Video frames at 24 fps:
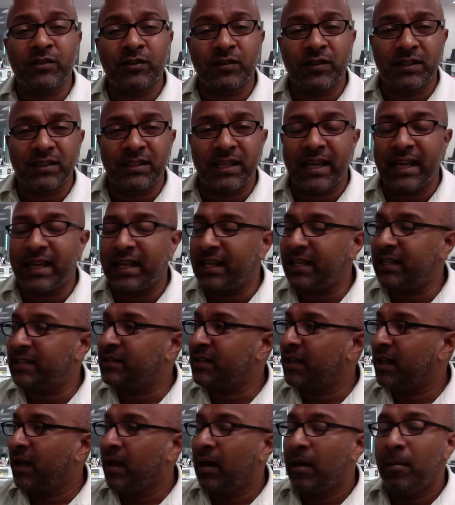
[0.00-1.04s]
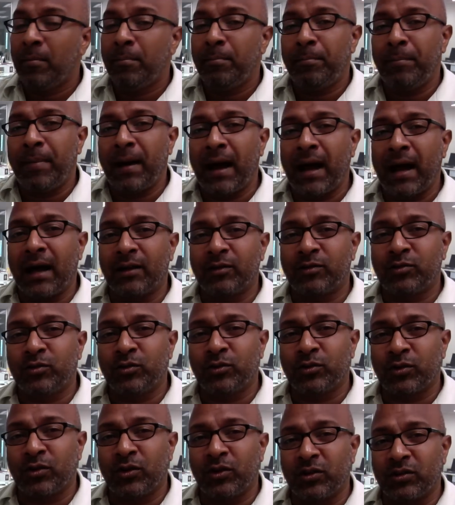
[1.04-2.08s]
of the day is Pak
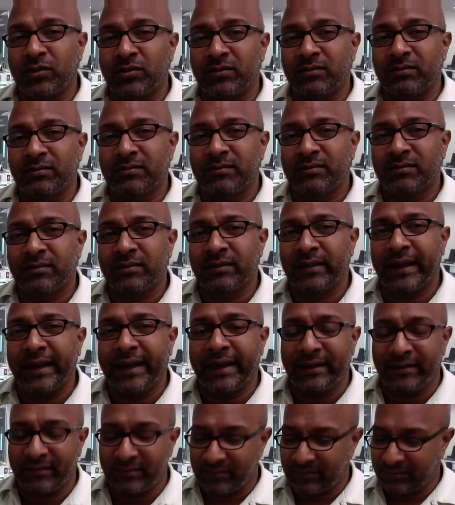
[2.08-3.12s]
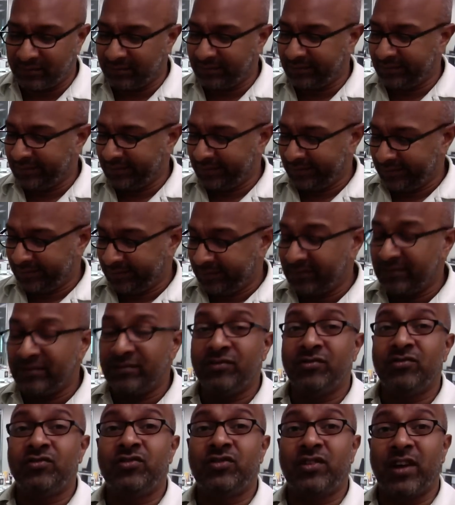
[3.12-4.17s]
Turut, and
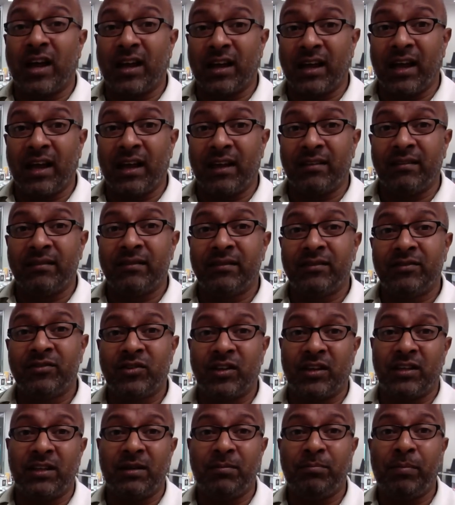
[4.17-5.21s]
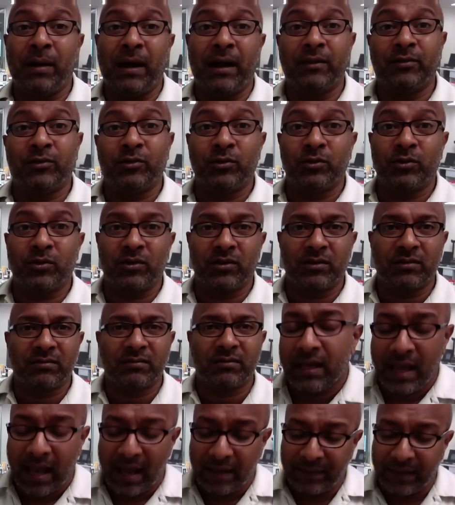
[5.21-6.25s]
Jangan jadi Pak Turut.
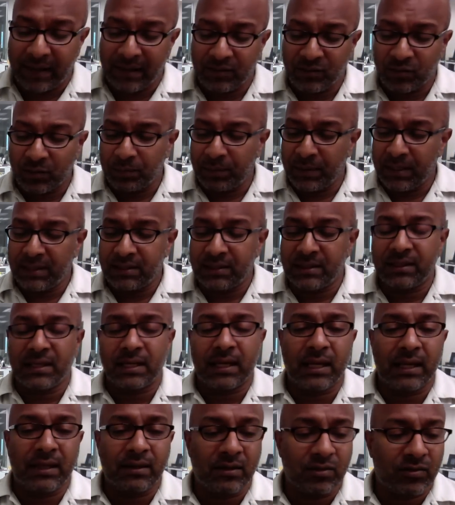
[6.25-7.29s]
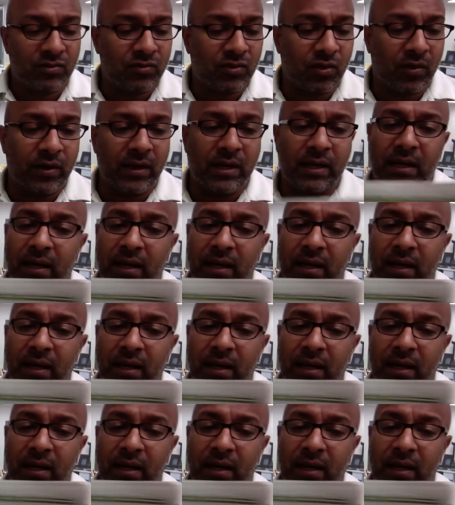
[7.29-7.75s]
And that's repeated in the story